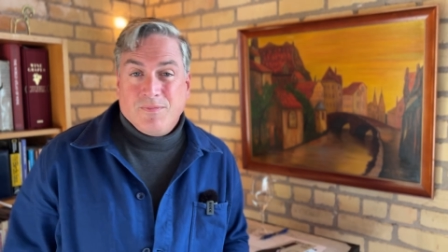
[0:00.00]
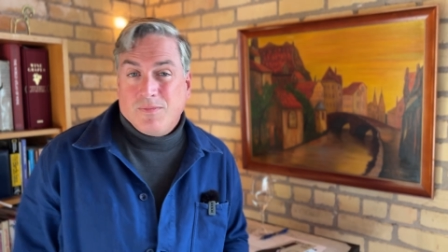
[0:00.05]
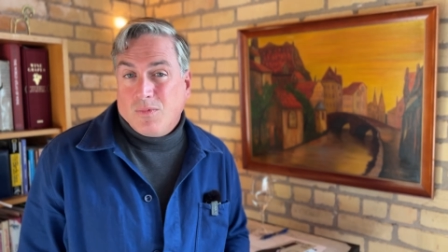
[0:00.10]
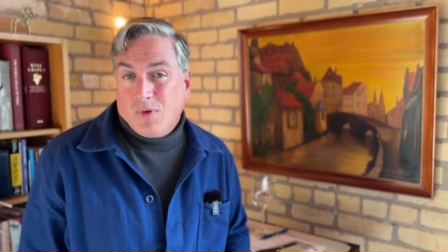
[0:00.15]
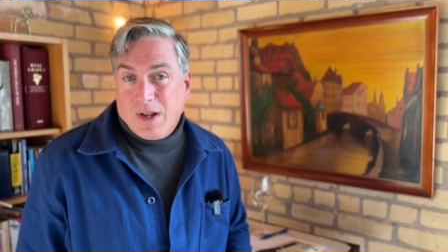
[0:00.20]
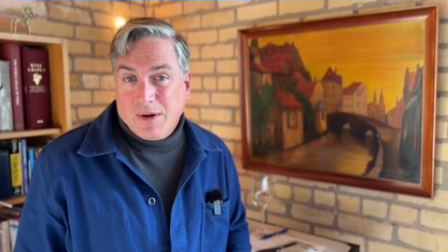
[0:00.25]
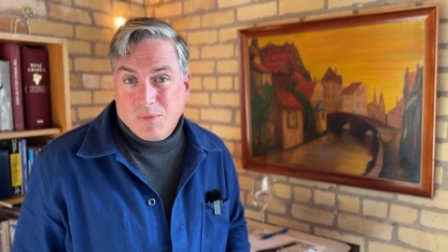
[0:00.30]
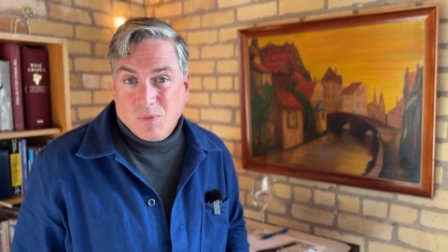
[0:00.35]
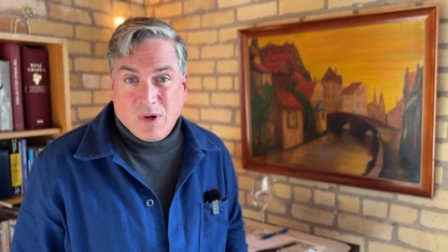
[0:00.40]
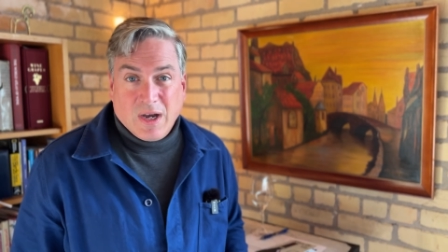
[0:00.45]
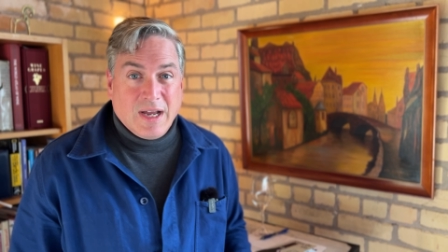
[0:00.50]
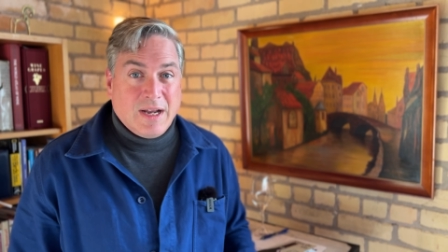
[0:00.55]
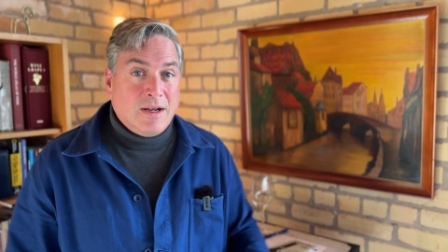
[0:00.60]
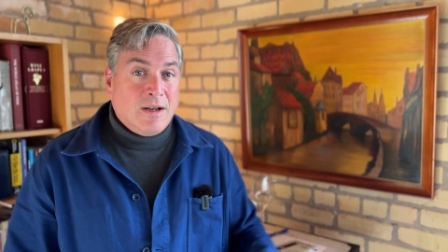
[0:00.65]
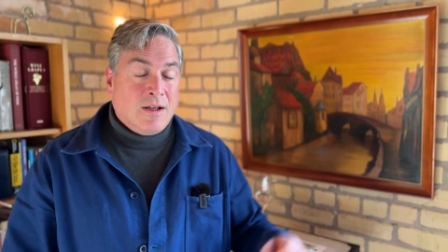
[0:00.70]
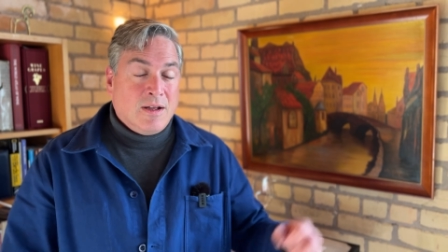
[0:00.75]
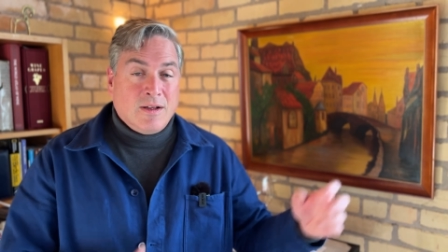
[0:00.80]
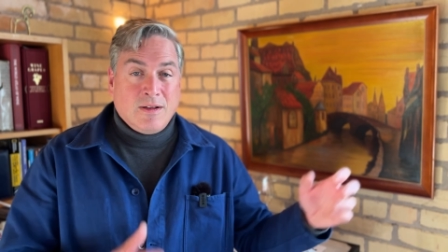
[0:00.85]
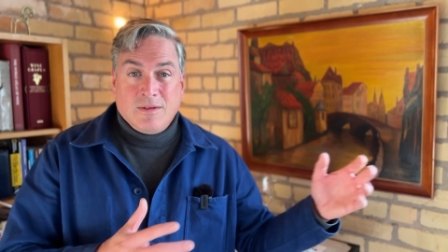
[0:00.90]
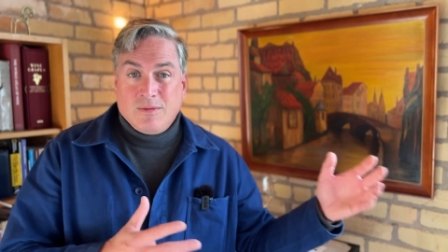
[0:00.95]
red wine,
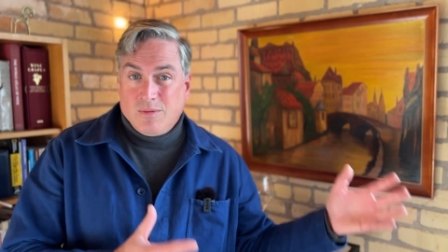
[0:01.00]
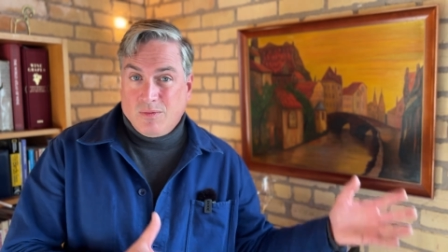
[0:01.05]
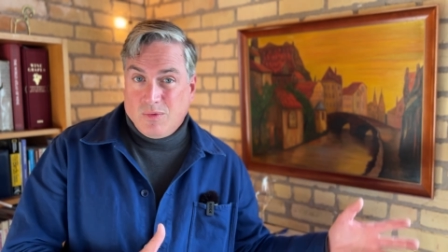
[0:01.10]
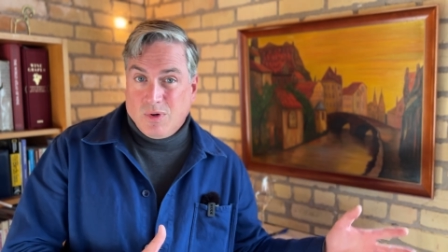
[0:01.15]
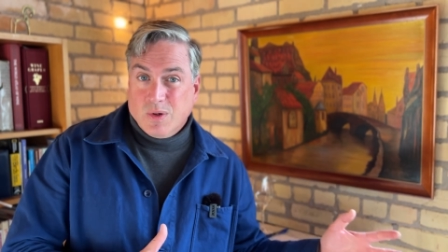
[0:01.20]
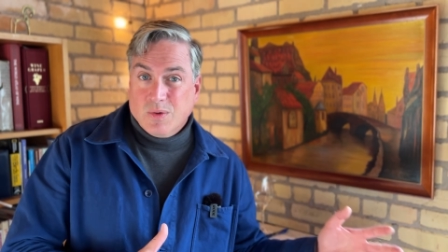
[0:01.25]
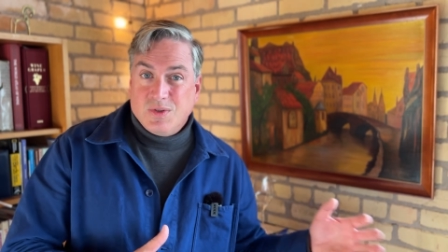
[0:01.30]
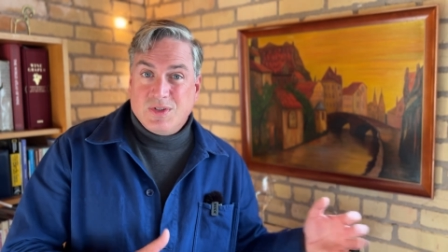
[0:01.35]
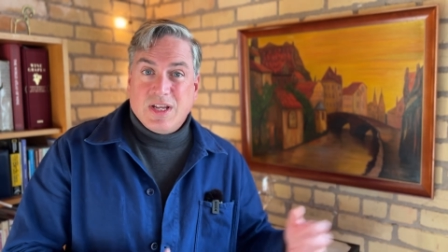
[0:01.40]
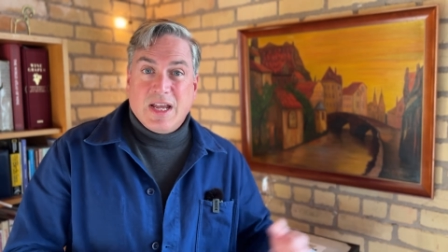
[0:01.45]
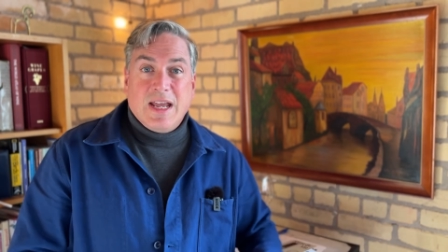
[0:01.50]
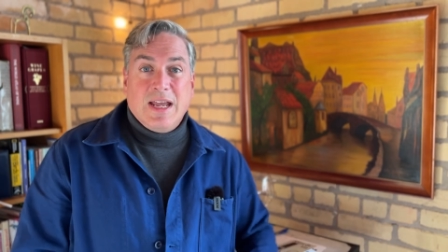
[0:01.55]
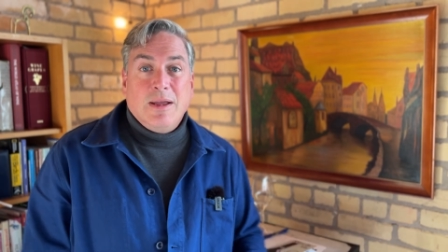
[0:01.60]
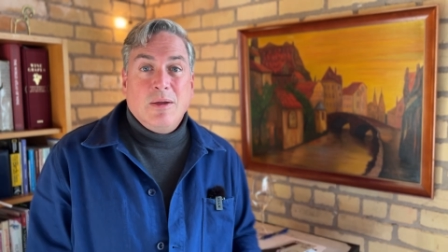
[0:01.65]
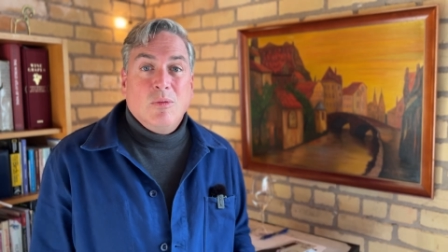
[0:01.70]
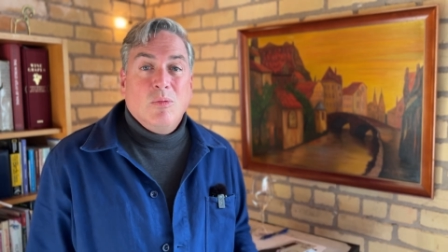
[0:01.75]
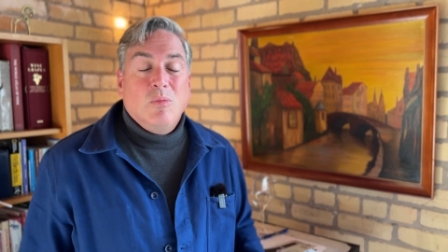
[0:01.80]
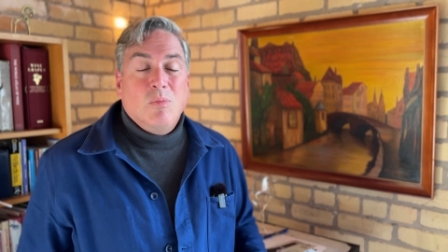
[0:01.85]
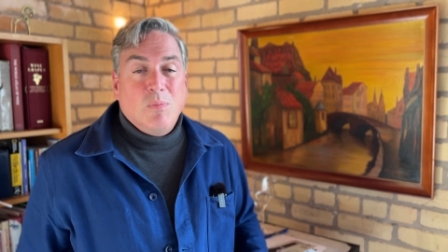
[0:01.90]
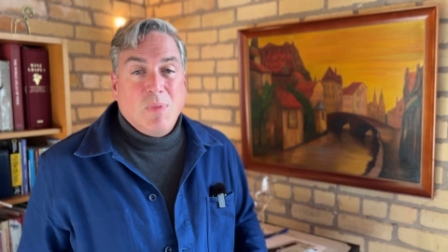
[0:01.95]
rosé,
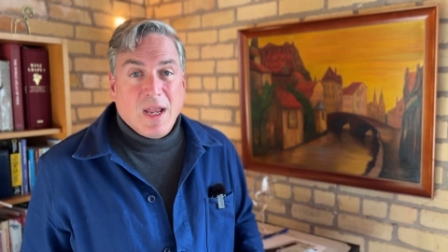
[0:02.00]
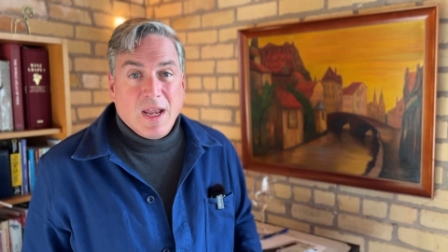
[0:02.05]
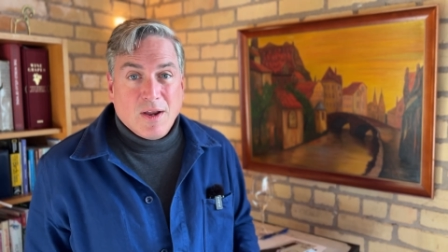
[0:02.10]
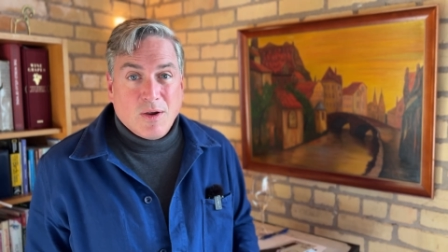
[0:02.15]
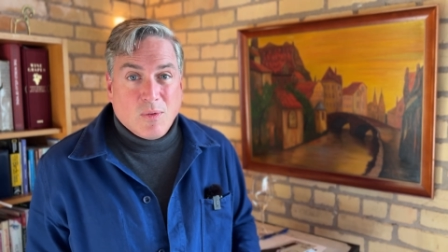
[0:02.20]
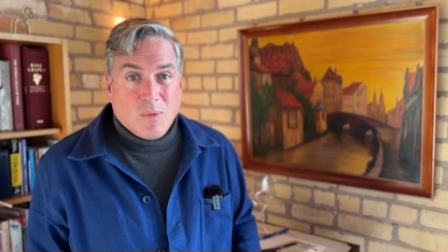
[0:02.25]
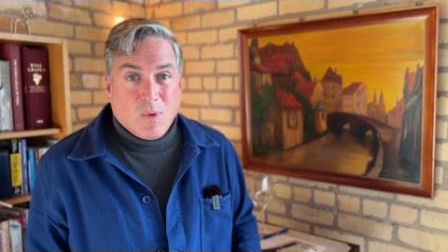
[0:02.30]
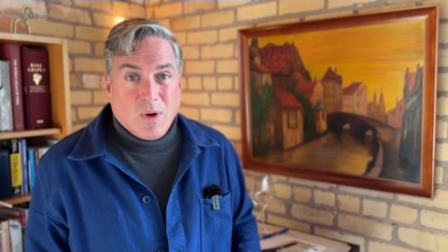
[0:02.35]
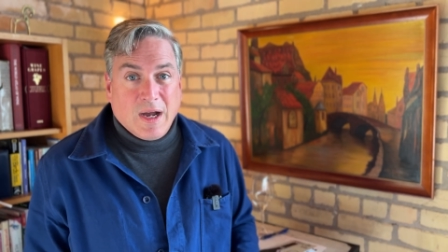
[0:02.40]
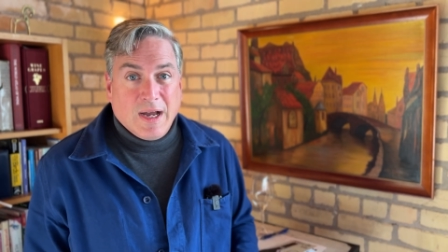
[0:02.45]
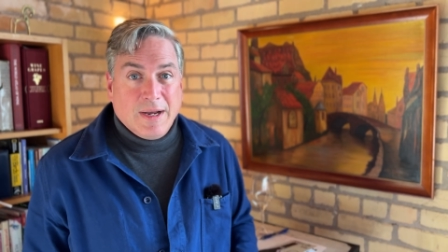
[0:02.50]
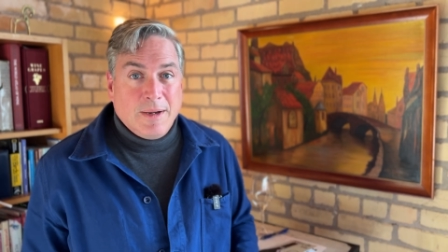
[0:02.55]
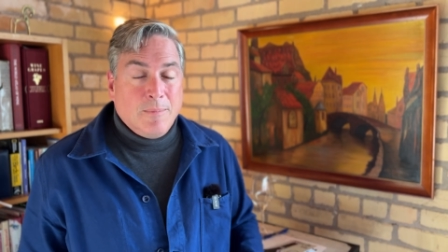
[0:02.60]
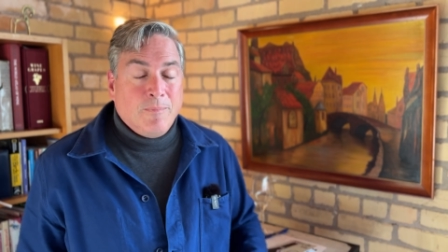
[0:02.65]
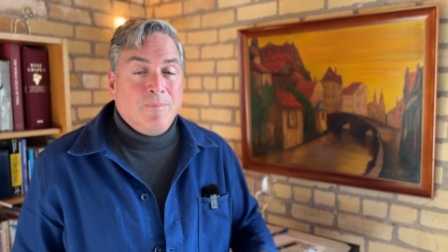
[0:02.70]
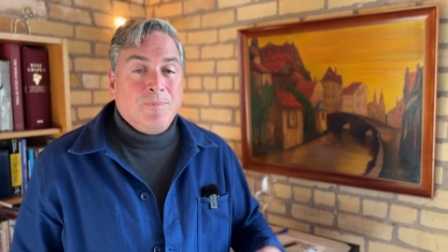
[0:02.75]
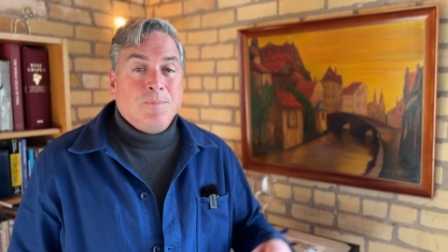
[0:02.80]
pink wine.